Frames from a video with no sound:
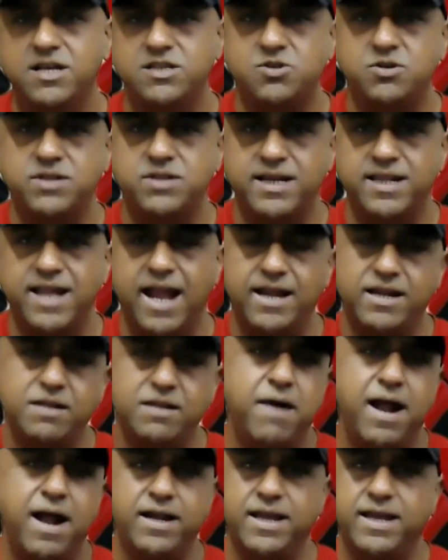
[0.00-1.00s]
so that the
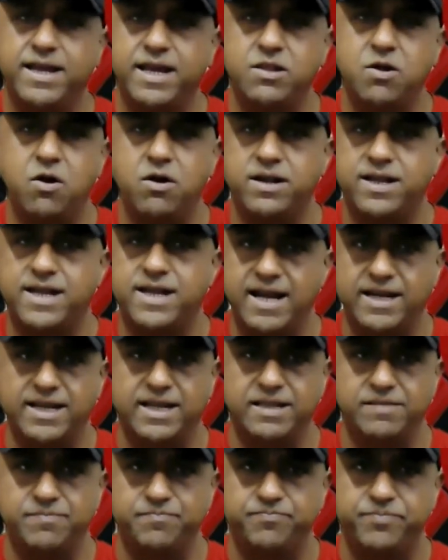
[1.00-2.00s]
antibiotic cannot get
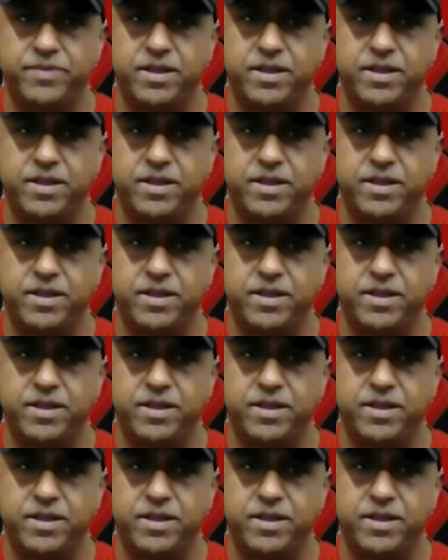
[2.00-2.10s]
in.